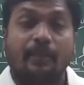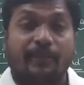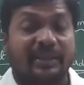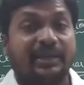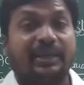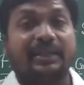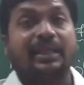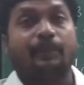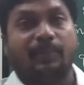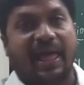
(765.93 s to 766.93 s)
present in
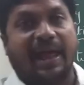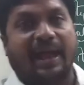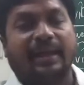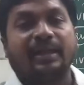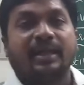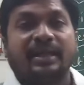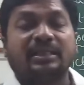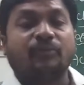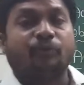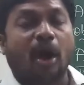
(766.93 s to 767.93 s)
the plant in
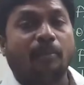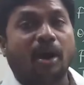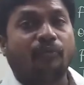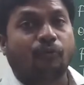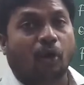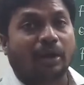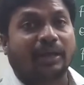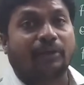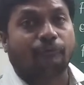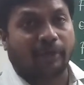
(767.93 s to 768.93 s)
the form of
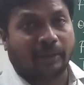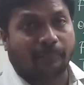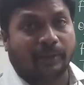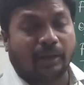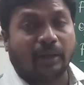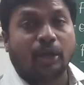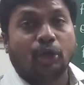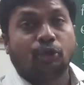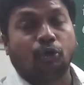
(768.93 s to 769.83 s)
water vapor